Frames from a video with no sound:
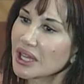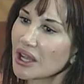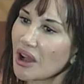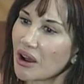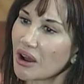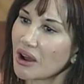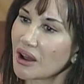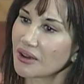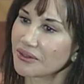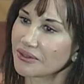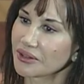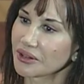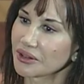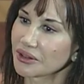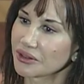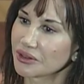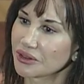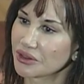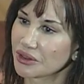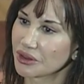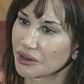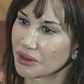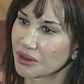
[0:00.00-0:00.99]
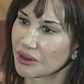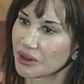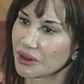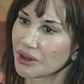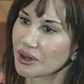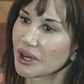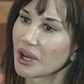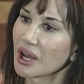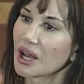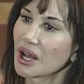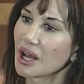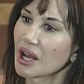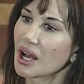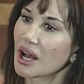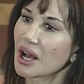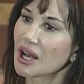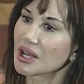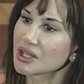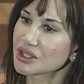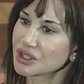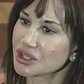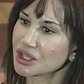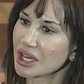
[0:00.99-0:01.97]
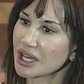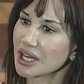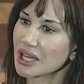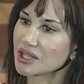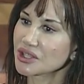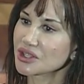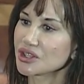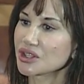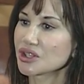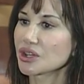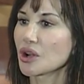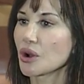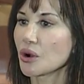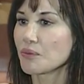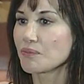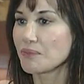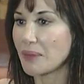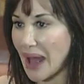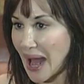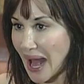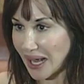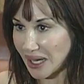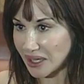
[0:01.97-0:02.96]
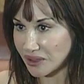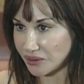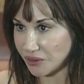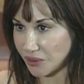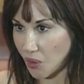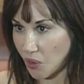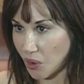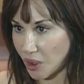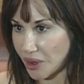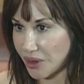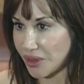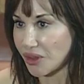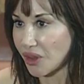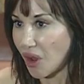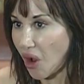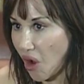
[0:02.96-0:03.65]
offers Dirk a chance to go back and forth to